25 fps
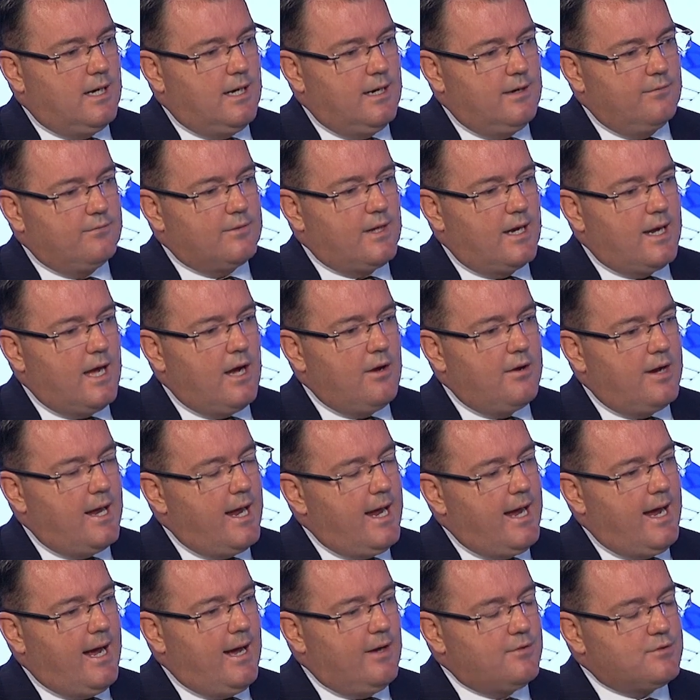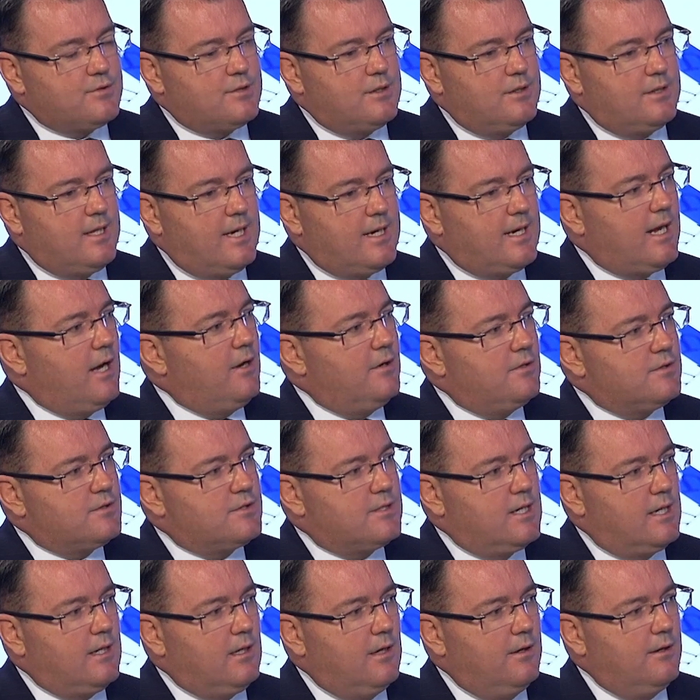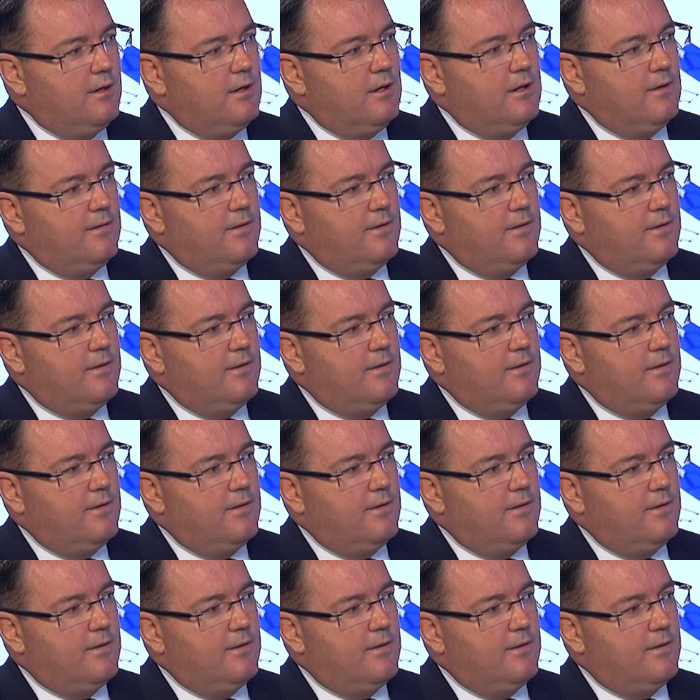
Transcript: if they own a house and they go to sell it,